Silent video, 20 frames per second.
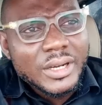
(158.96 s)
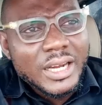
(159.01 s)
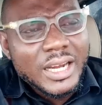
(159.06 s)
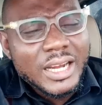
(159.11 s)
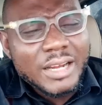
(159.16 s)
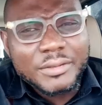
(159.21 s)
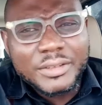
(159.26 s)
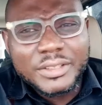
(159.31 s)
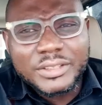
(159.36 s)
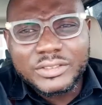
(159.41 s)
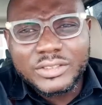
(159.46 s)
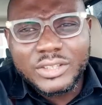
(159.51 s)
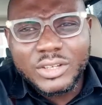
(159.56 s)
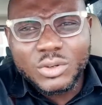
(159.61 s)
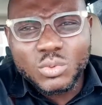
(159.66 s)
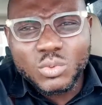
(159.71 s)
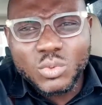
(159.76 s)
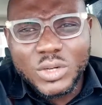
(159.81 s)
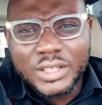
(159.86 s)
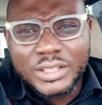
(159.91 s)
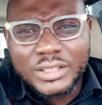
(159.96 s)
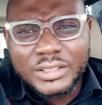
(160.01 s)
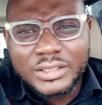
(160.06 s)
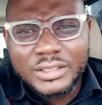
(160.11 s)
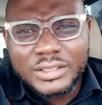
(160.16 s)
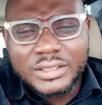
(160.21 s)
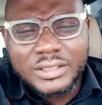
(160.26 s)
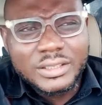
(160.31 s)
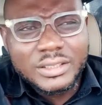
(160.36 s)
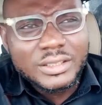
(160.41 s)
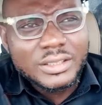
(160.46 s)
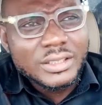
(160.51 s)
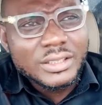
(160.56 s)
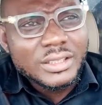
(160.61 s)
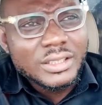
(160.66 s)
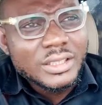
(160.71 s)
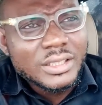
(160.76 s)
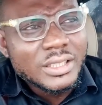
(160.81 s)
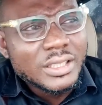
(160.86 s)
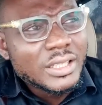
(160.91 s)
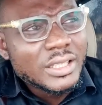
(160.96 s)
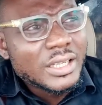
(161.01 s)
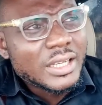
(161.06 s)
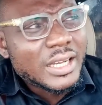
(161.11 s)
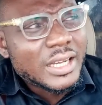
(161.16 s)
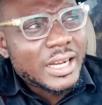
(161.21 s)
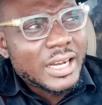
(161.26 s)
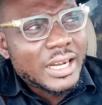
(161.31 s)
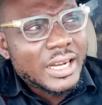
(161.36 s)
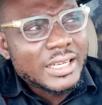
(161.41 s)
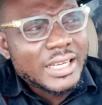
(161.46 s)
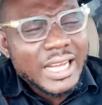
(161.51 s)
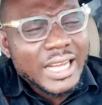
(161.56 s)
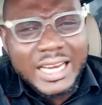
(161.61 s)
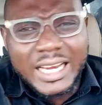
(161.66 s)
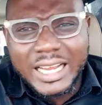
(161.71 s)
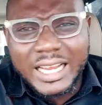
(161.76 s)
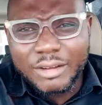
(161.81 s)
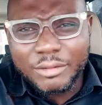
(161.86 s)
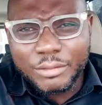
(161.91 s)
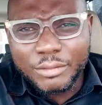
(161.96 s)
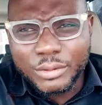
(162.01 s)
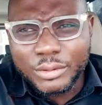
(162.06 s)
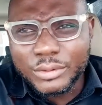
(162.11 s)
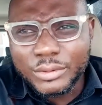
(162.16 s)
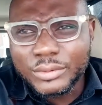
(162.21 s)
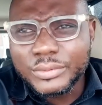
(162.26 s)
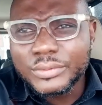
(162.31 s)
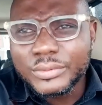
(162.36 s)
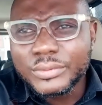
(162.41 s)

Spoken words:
having someone at that level